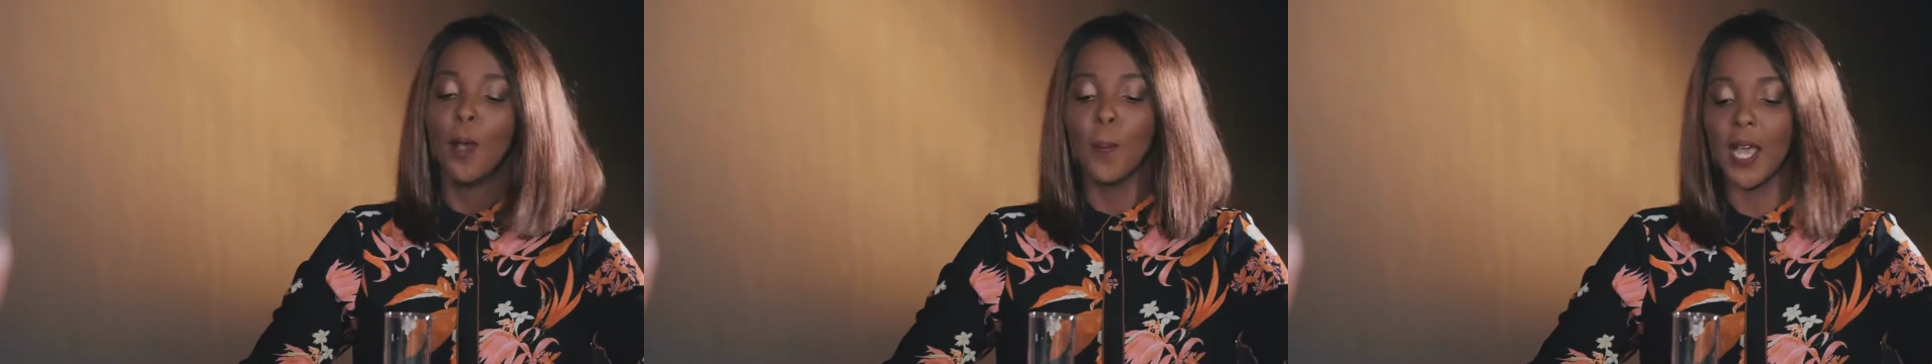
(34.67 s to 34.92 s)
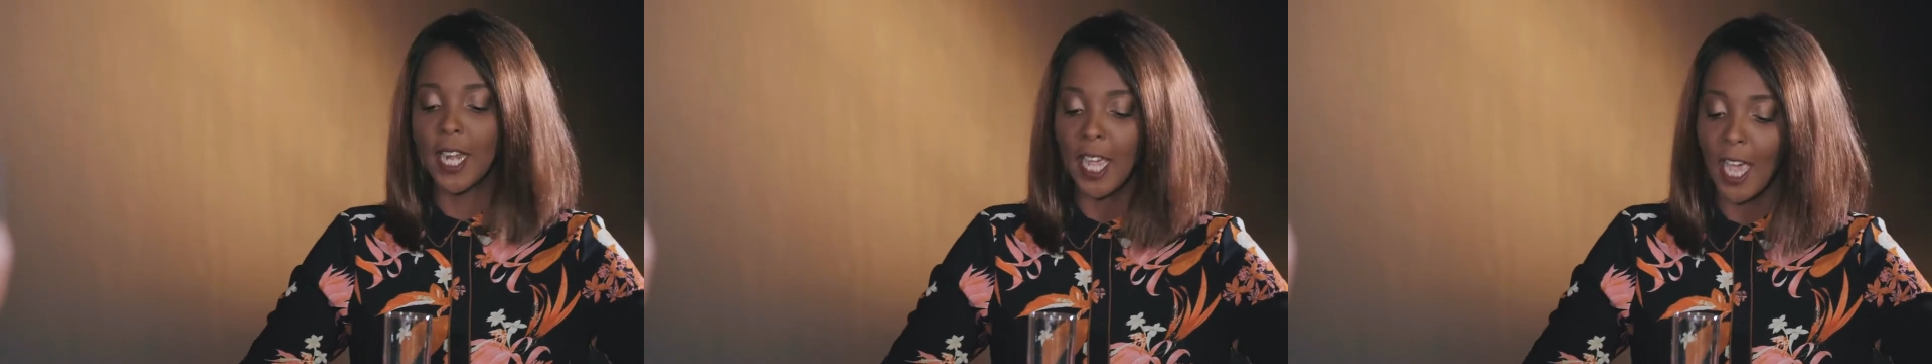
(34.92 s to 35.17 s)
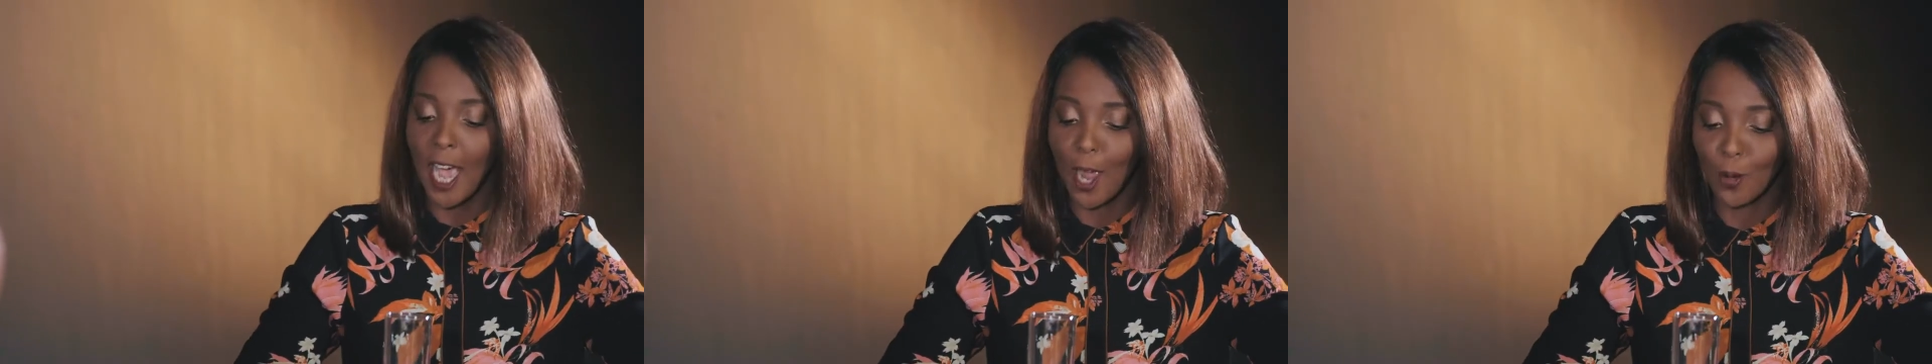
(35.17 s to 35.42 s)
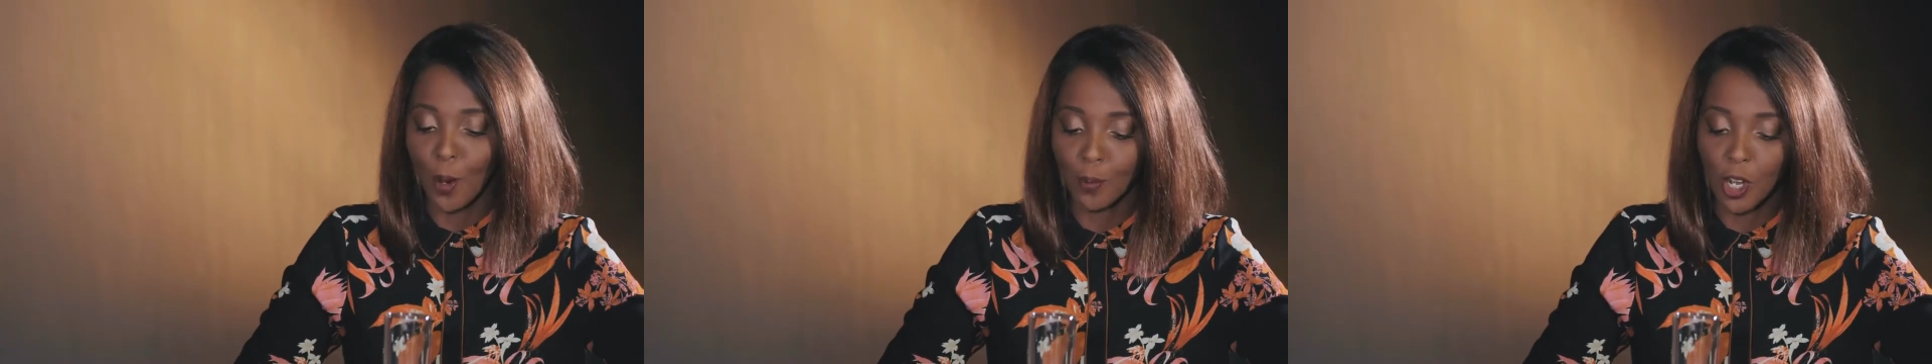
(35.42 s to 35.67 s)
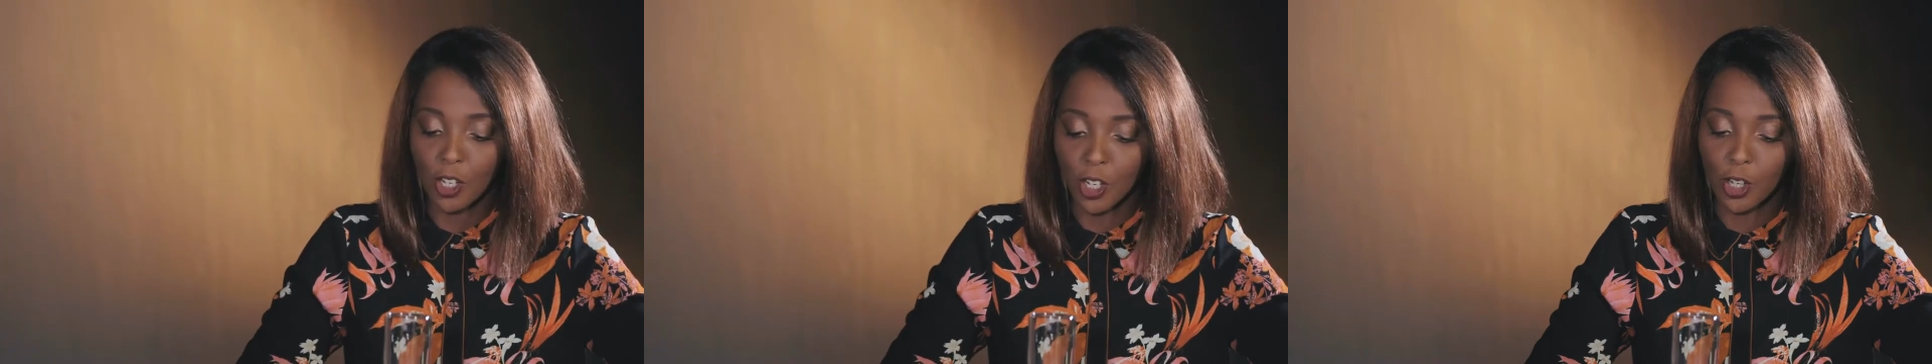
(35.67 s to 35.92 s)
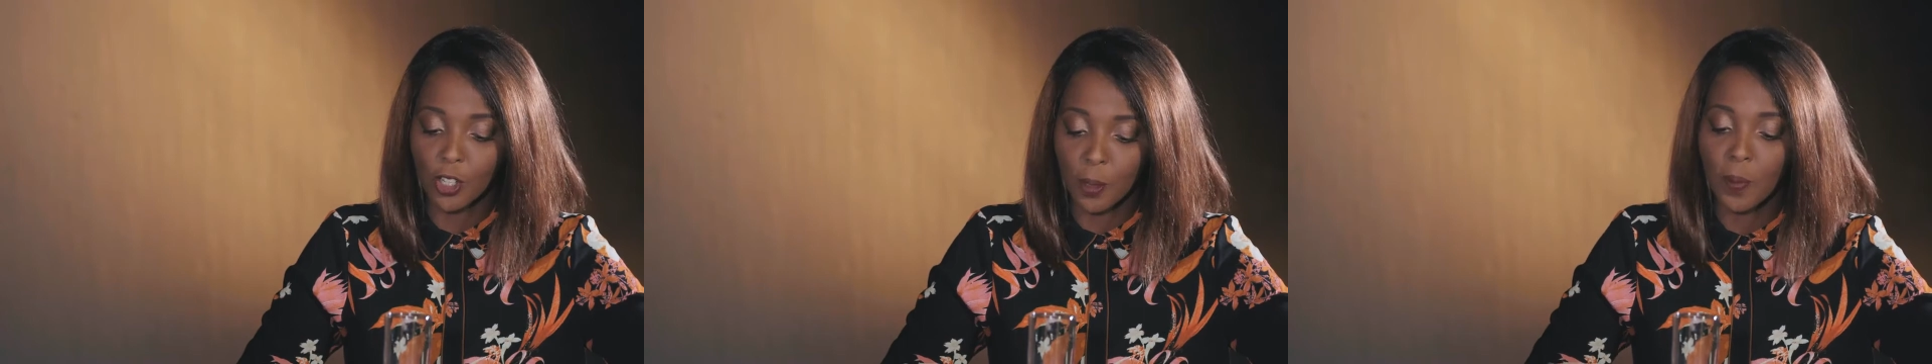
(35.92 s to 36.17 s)
but I'm not going
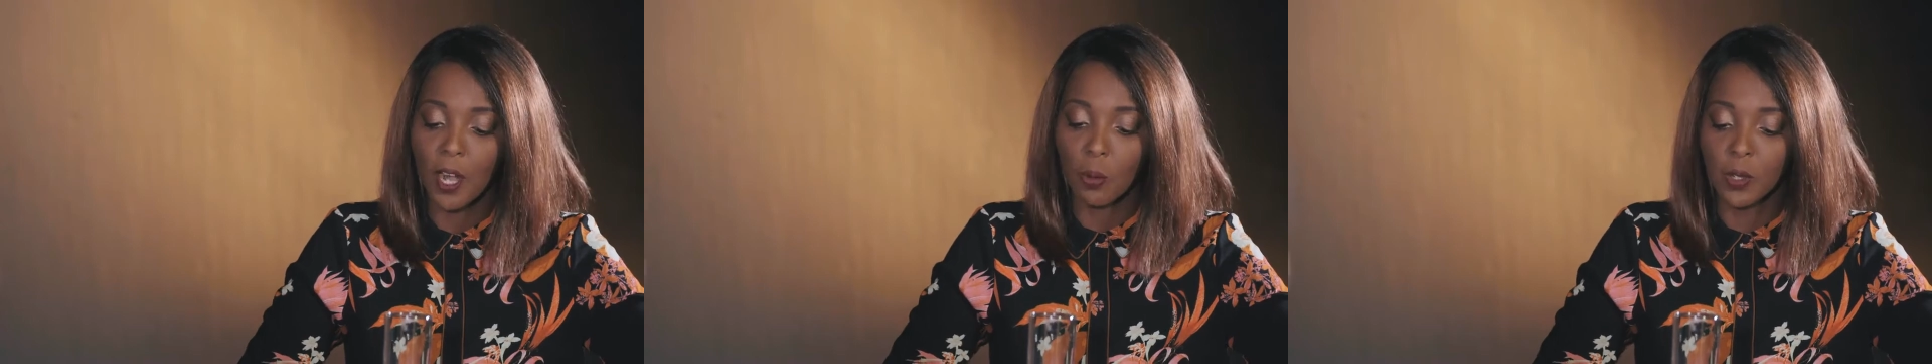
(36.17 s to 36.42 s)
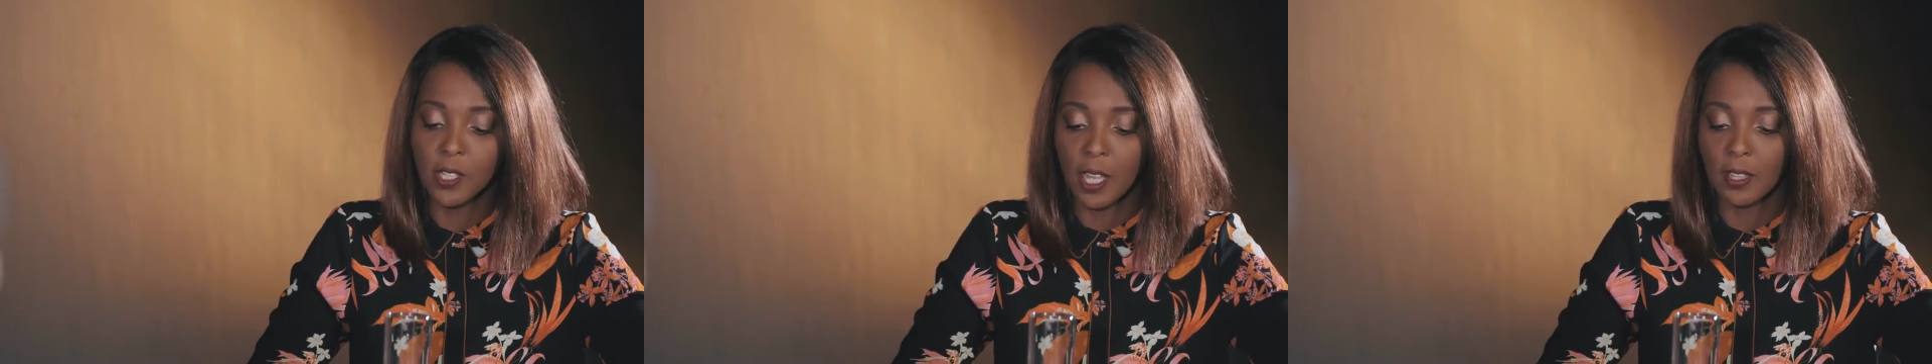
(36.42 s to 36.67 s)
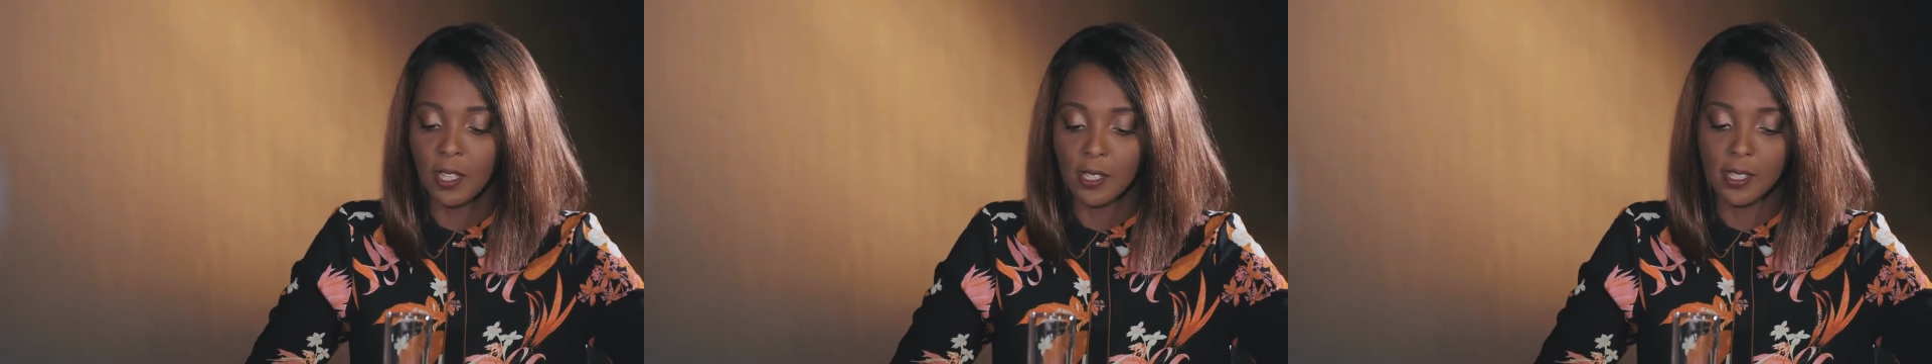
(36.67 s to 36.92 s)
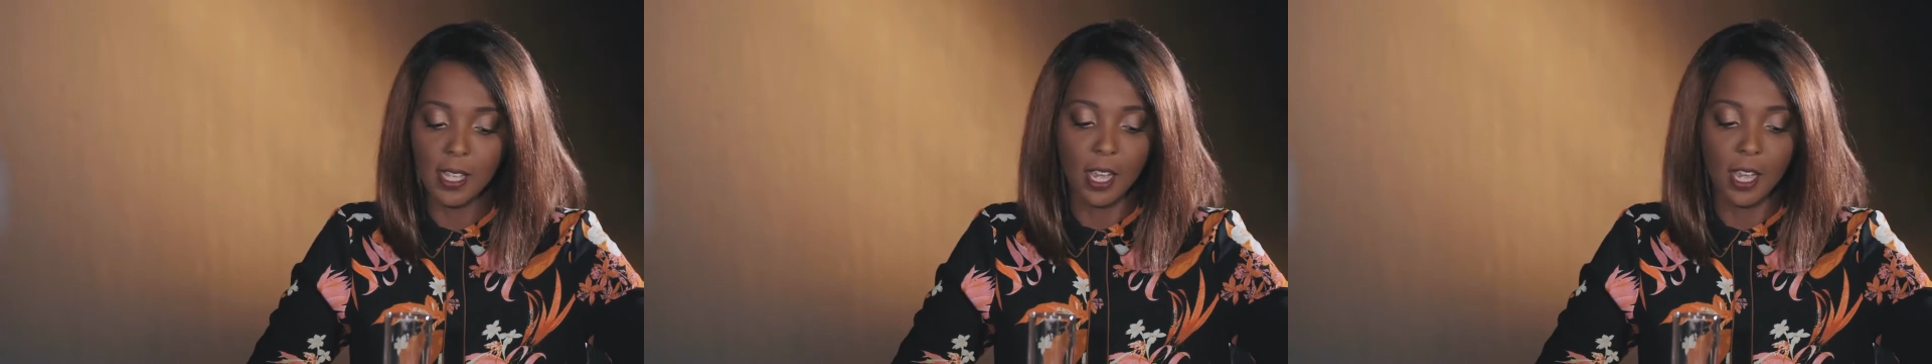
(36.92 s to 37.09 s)
to go there. But I will say this.